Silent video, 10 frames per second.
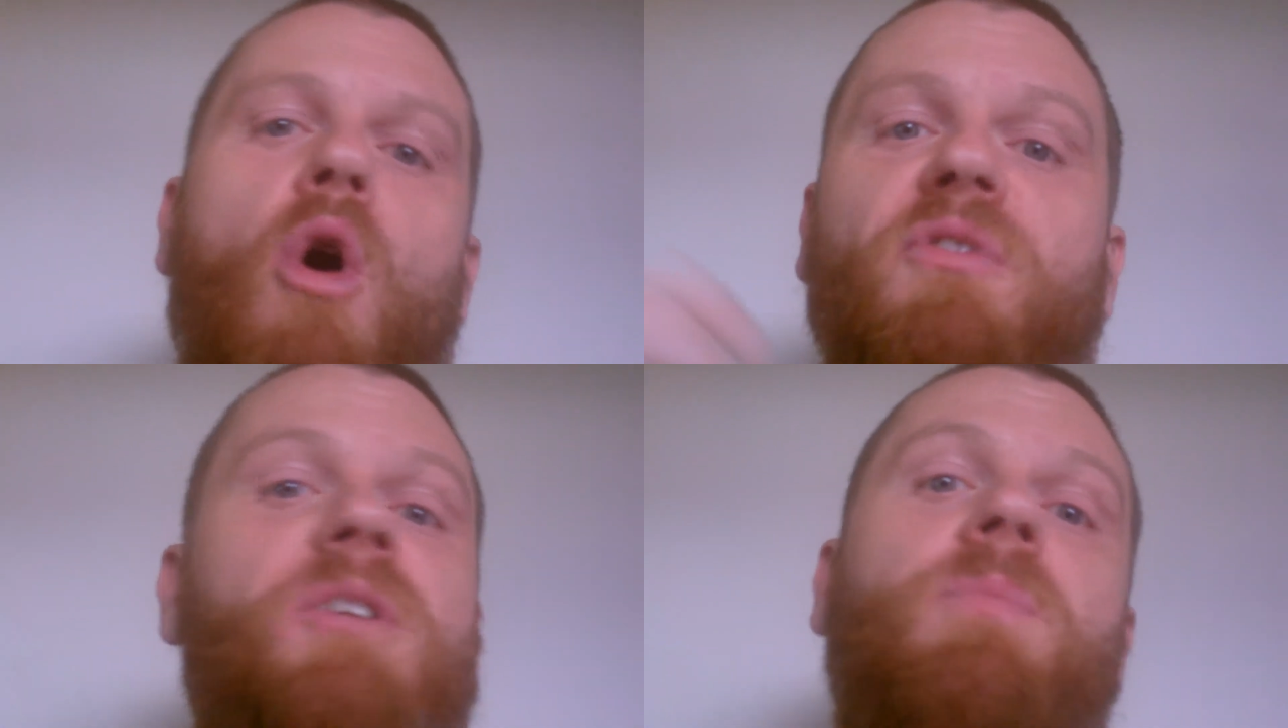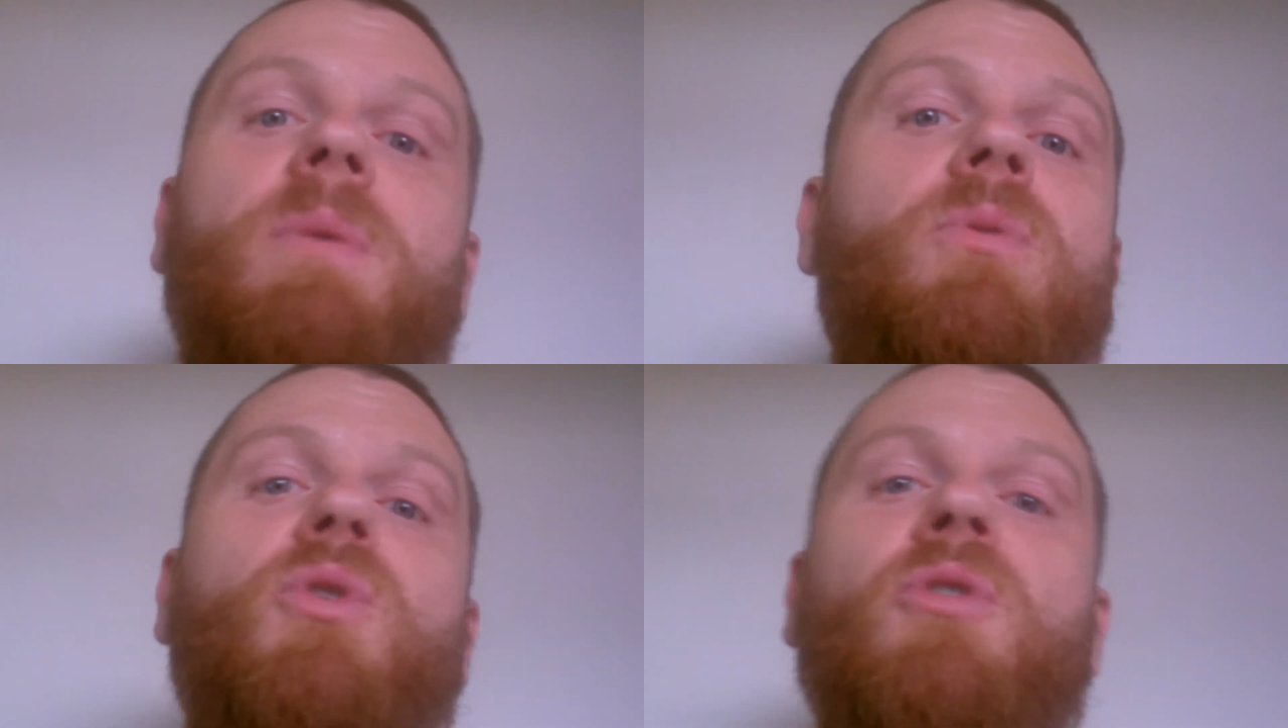Often
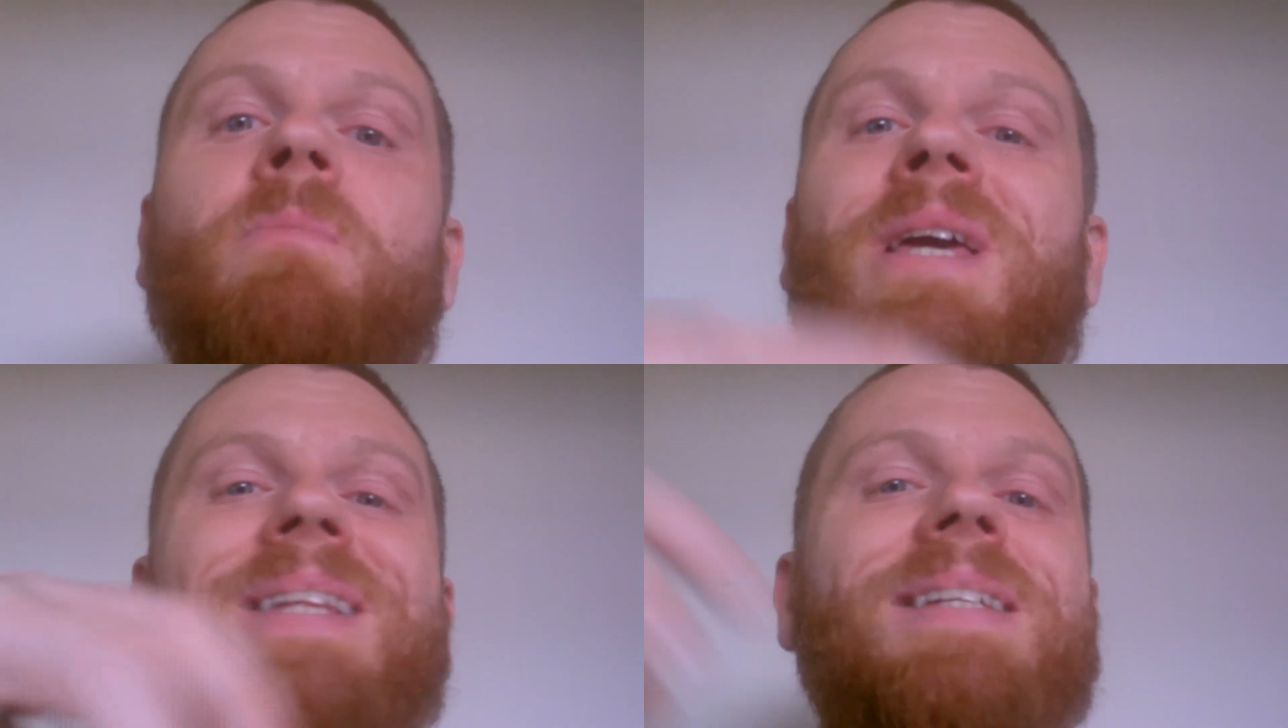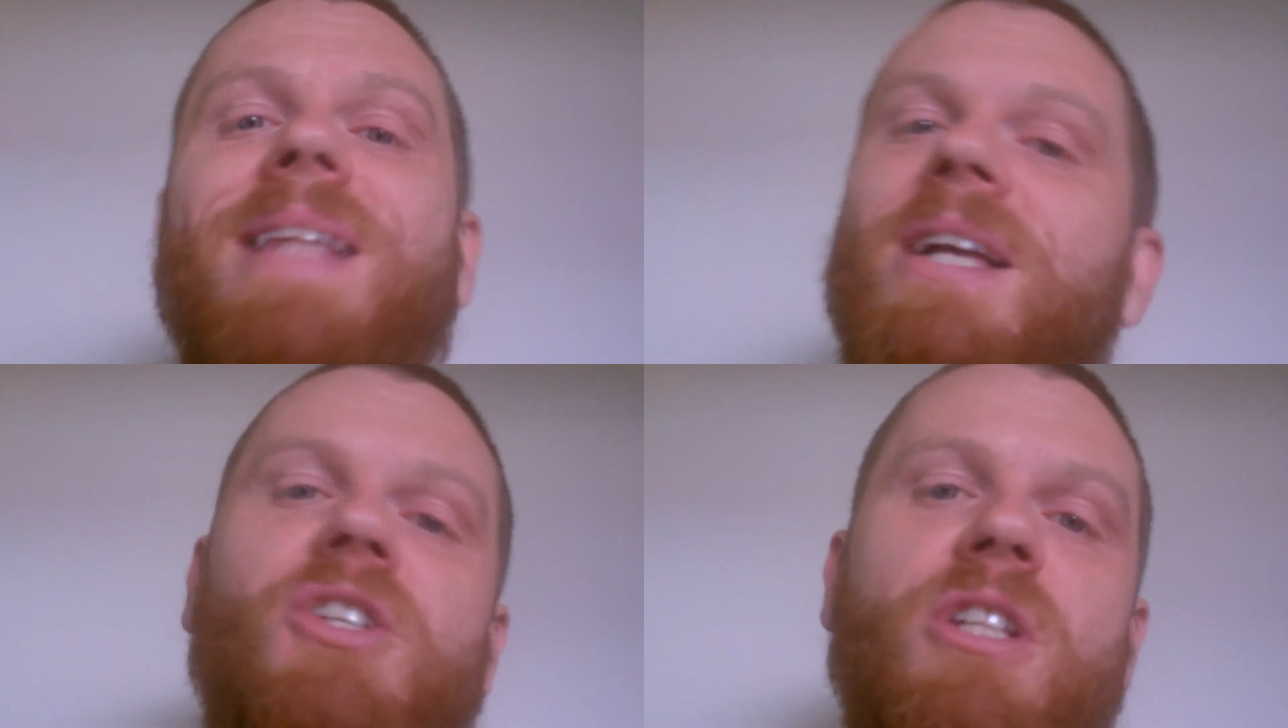people don't make
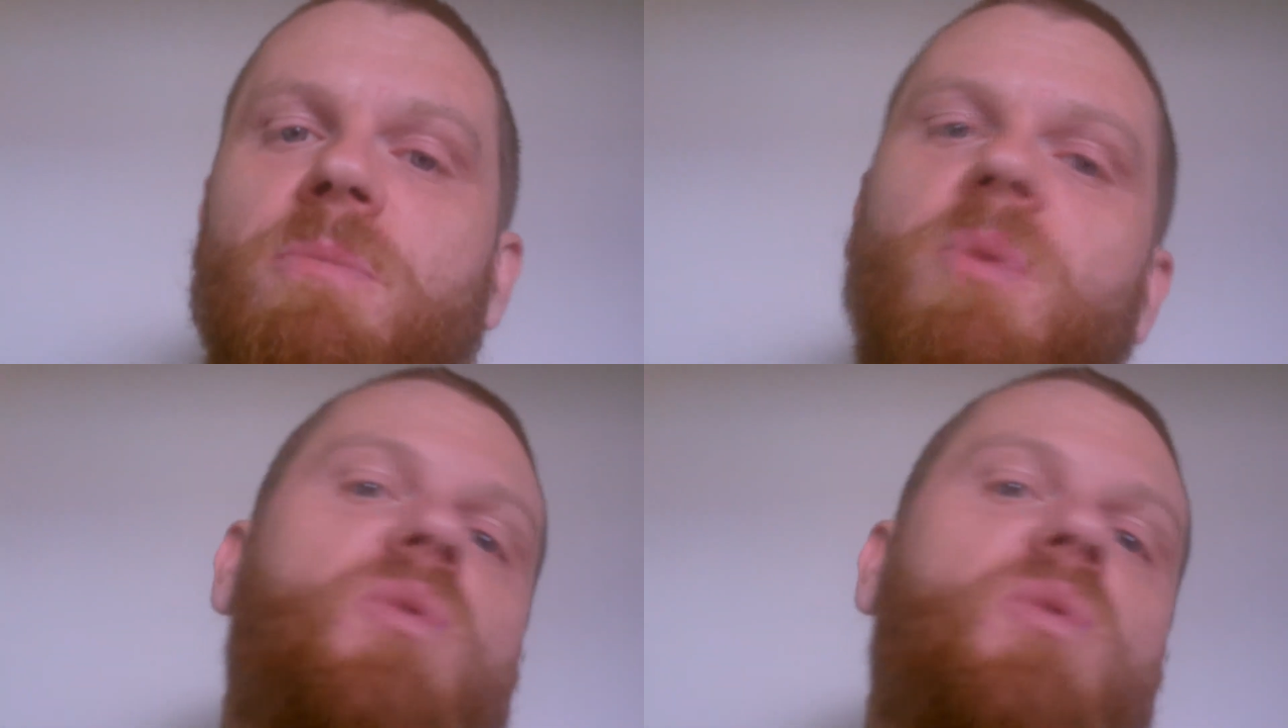distinctions